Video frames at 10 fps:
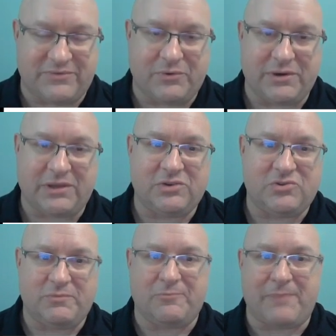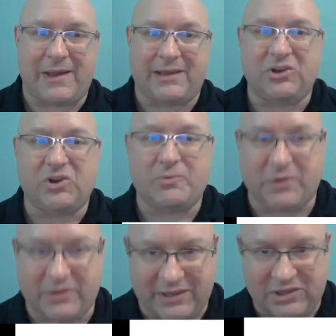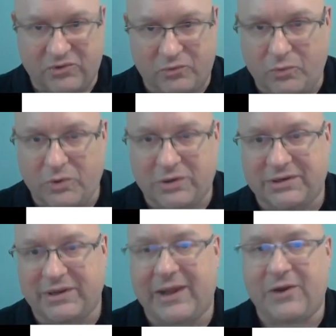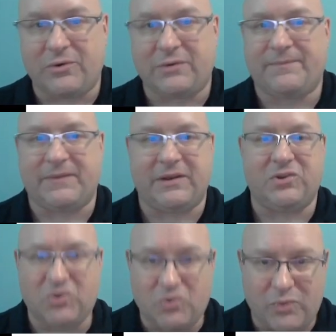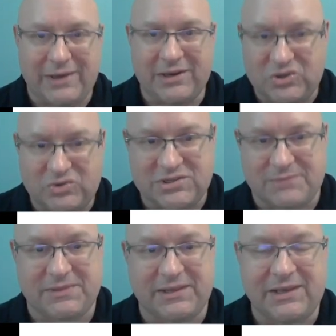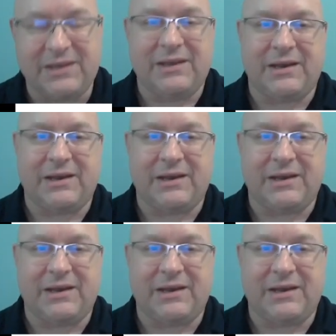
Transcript: If you want to contribute back a notebook that you worked out a new way to do something,